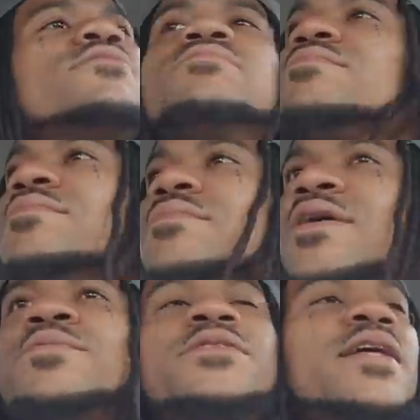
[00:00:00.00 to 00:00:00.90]
you?
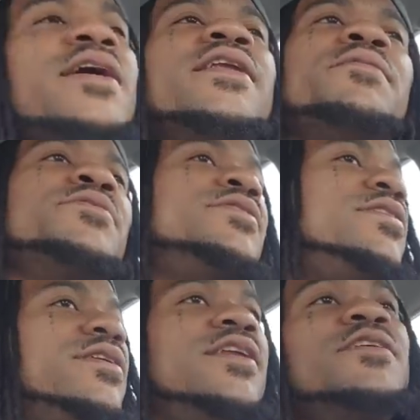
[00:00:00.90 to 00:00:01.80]
He was staying there, but
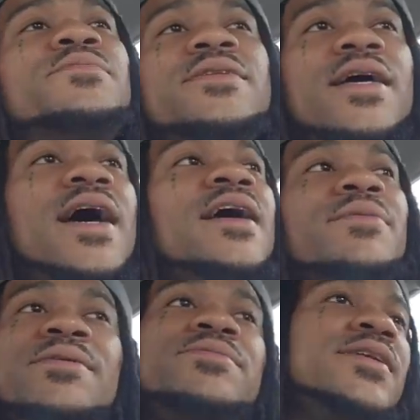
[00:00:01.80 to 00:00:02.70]
shit, nigga was dying
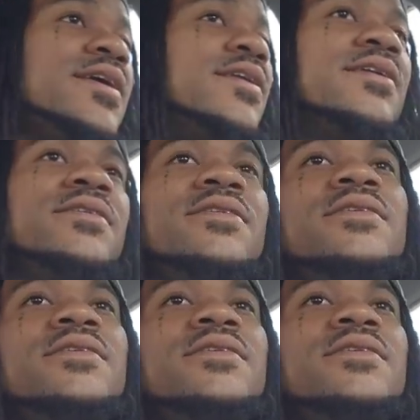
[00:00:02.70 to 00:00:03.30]
when he was staying there.